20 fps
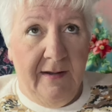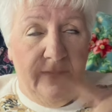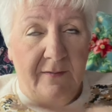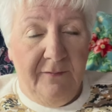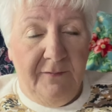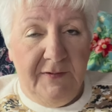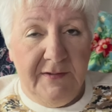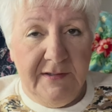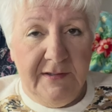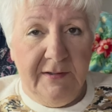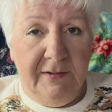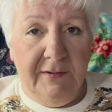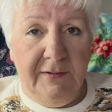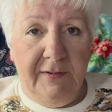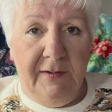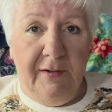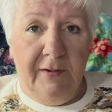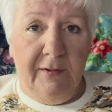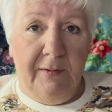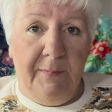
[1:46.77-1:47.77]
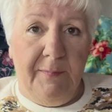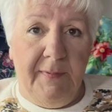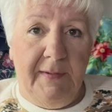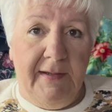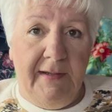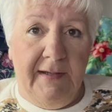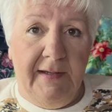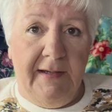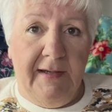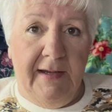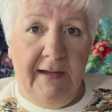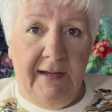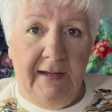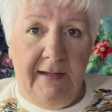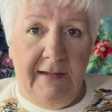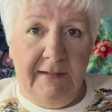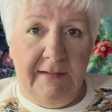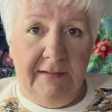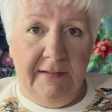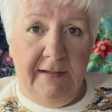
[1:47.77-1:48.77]
physical therapy
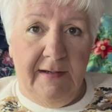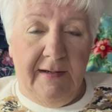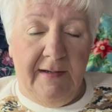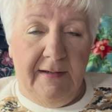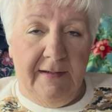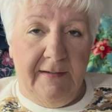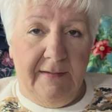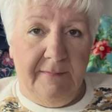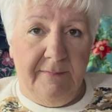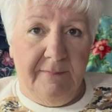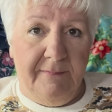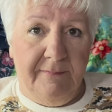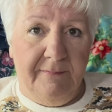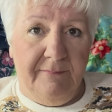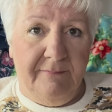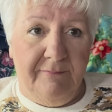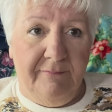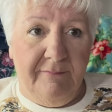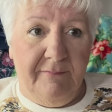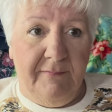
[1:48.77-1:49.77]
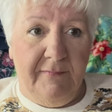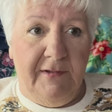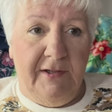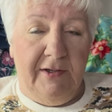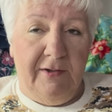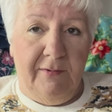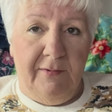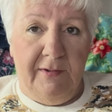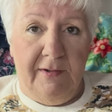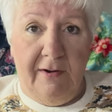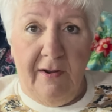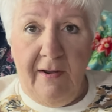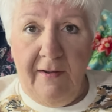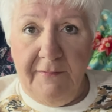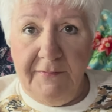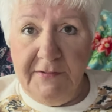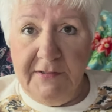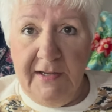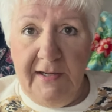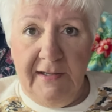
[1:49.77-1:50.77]
at, uh, you know, an
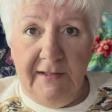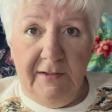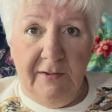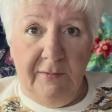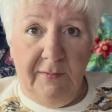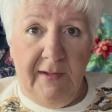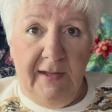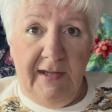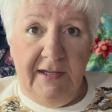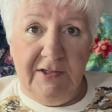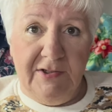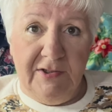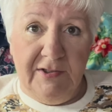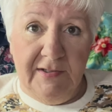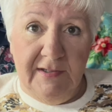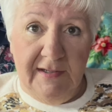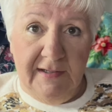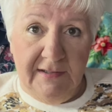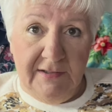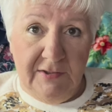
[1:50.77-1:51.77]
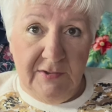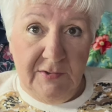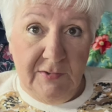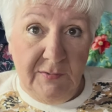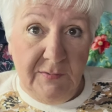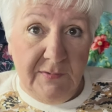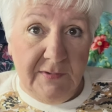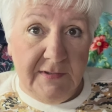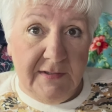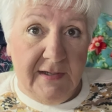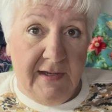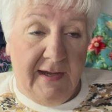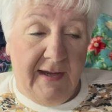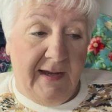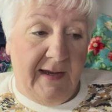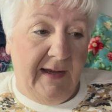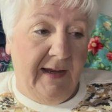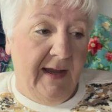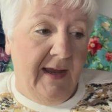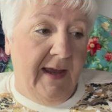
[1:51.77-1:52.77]
offsite location next
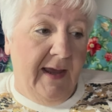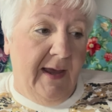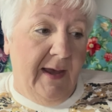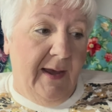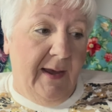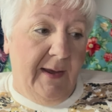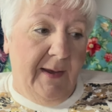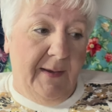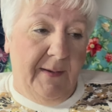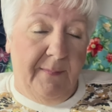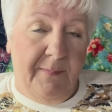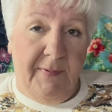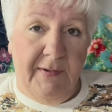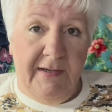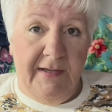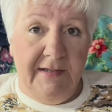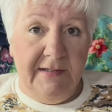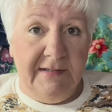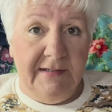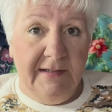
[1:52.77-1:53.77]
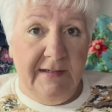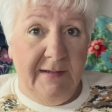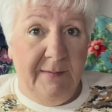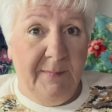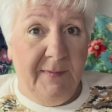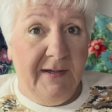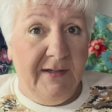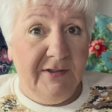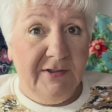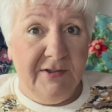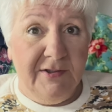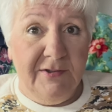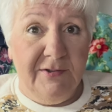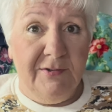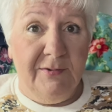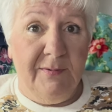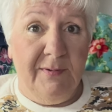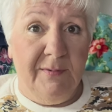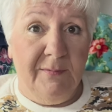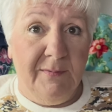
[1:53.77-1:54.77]
Tuesday. Uh, but he said I'm actually
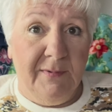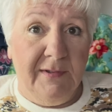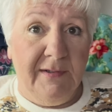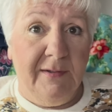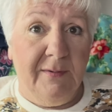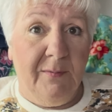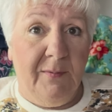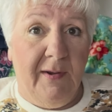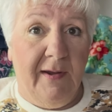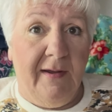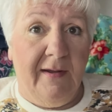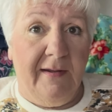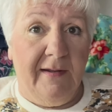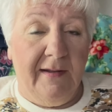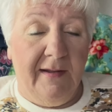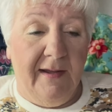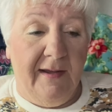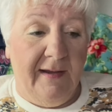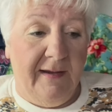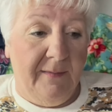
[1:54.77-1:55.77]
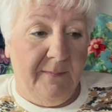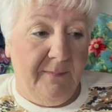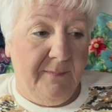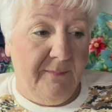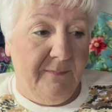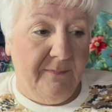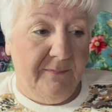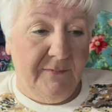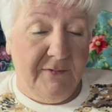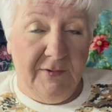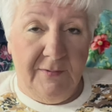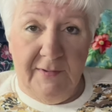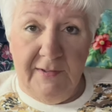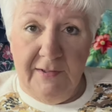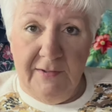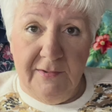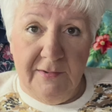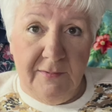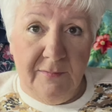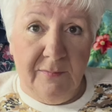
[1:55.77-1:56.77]
doing really well. I'm
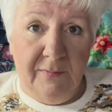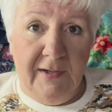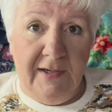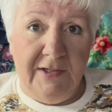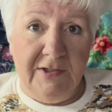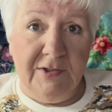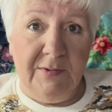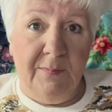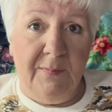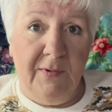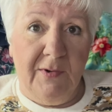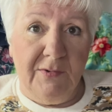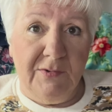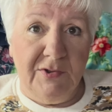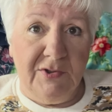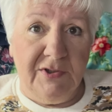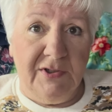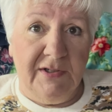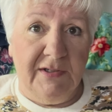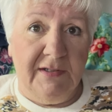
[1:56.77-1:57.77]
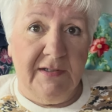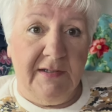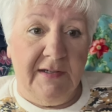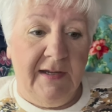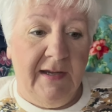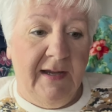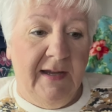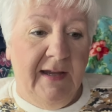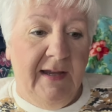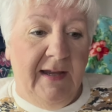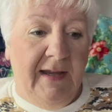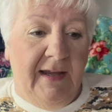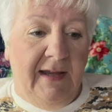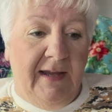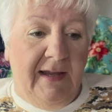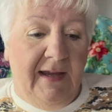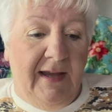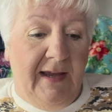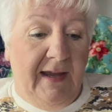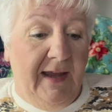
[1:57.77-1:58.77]
doing good range of motion.
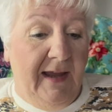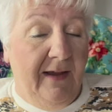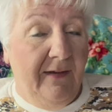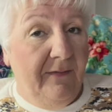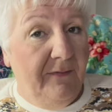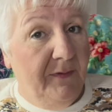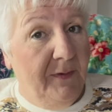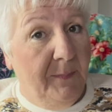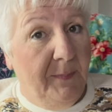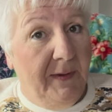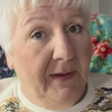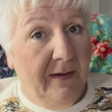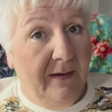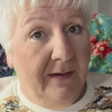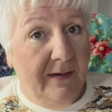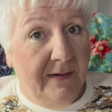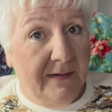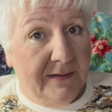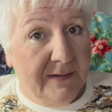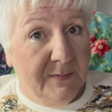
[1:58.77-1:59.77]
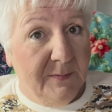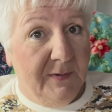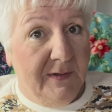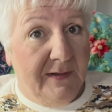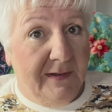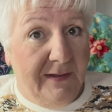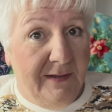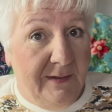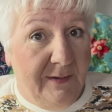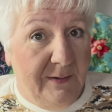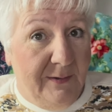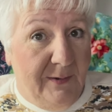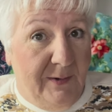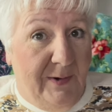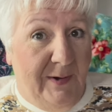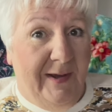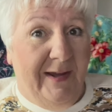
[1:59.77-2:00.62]
I have to be honest with you,